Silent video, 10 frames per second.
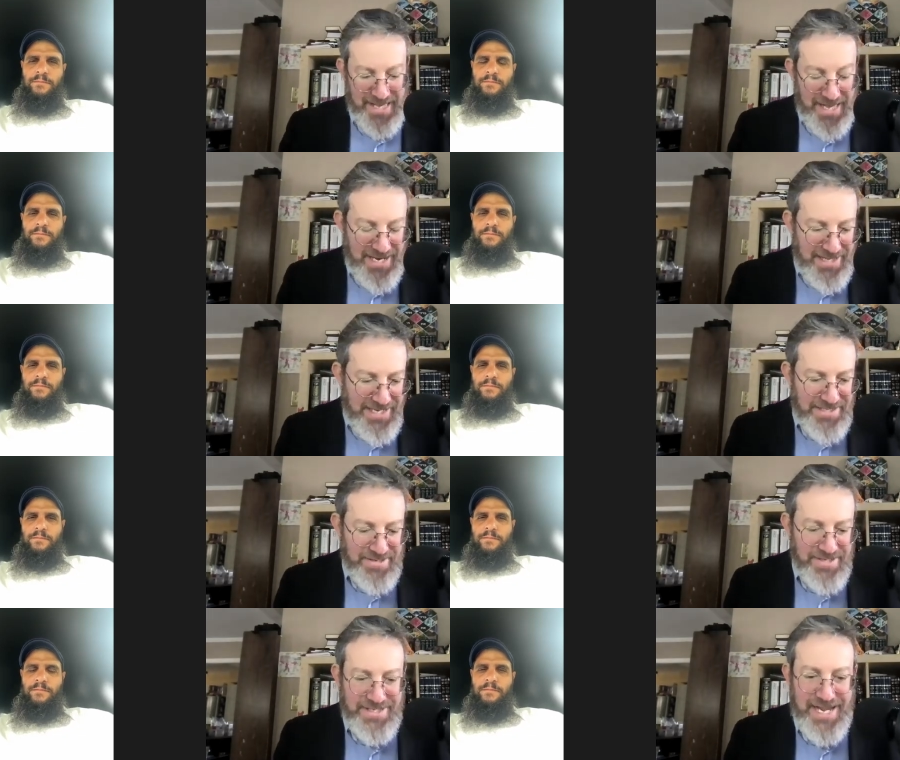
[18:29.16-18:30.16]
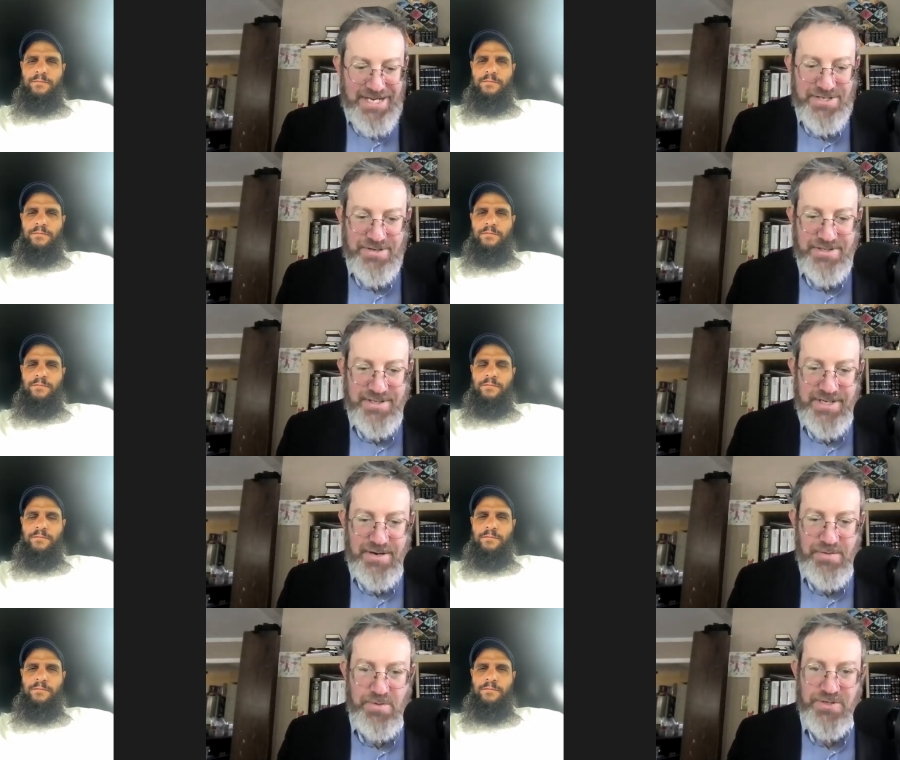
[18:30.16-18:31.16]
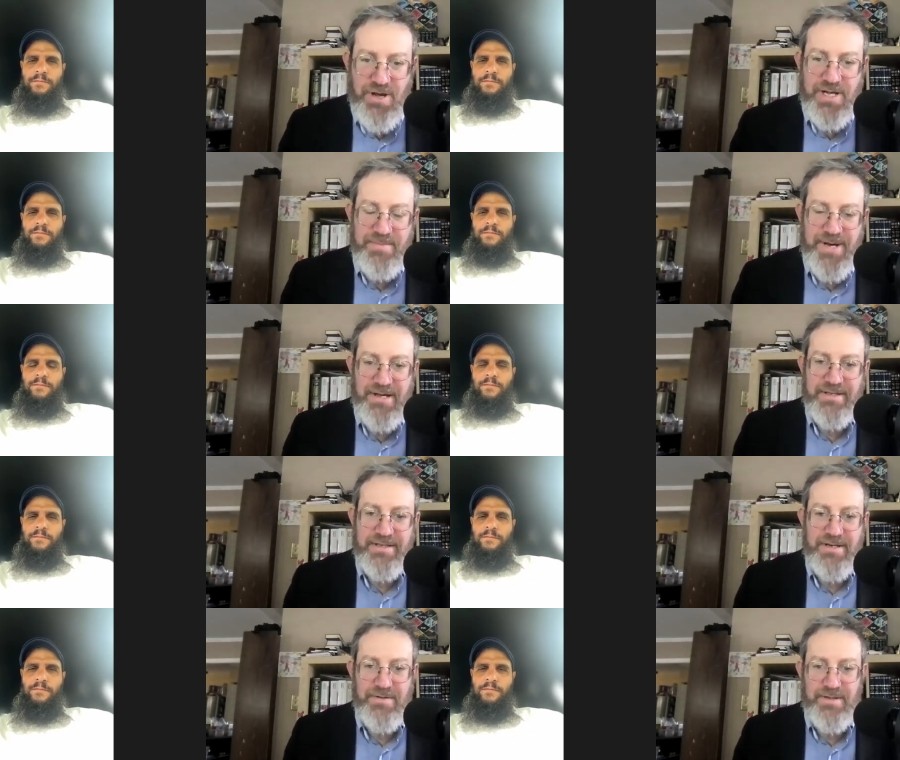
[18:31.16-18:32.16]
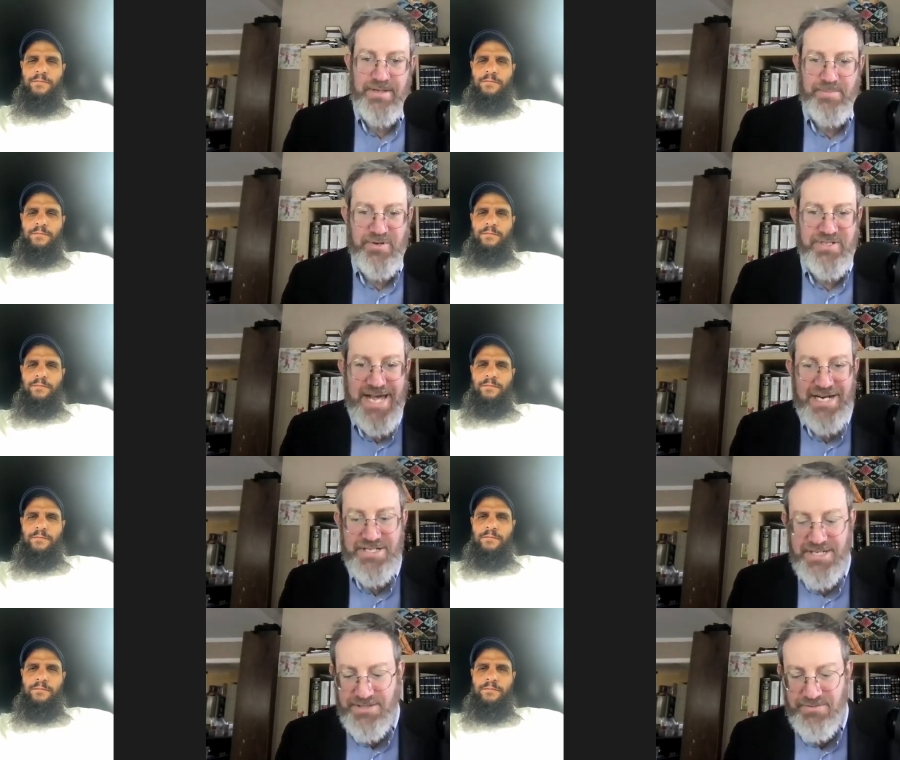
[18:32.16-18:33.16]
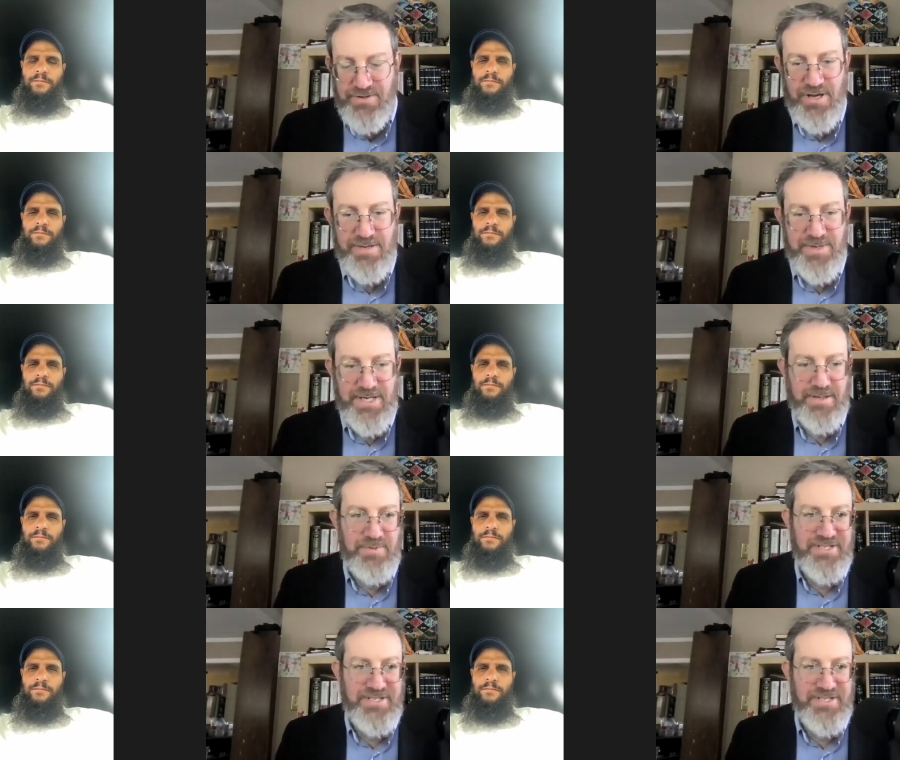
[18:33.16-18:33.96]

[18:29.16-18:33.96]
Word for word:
Speaker 1: and and these are the dangers you know and we'll talk about you know the protections we'll talk about the